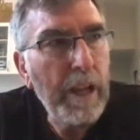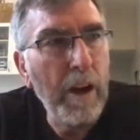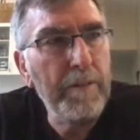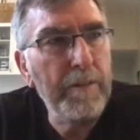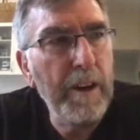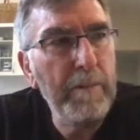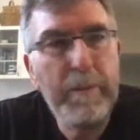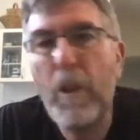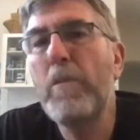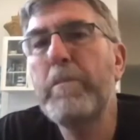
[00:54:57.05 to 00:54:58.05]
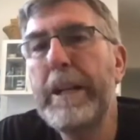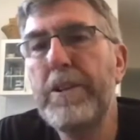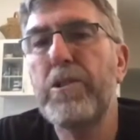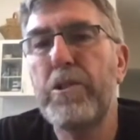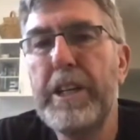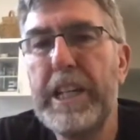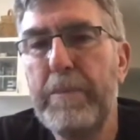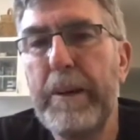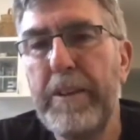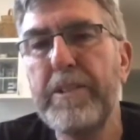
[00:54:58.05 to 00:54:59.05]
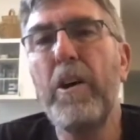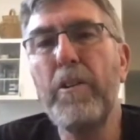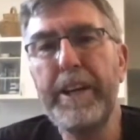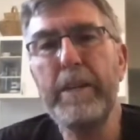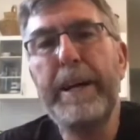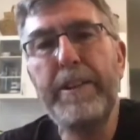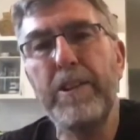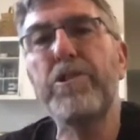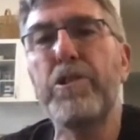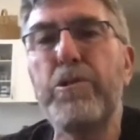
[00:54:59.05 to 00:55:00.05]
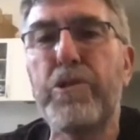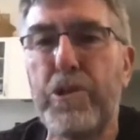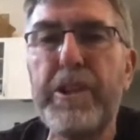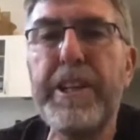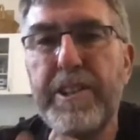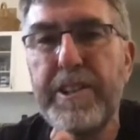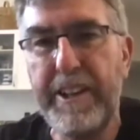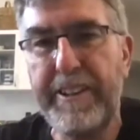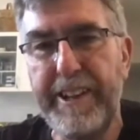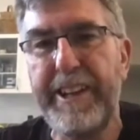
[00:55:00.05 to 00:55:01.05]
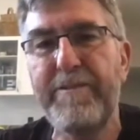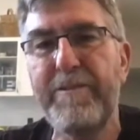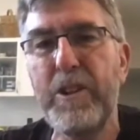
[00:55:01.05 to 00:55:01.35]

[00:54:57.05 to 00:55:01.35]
I've long been intrigued by this whole thing about the two trees that are there.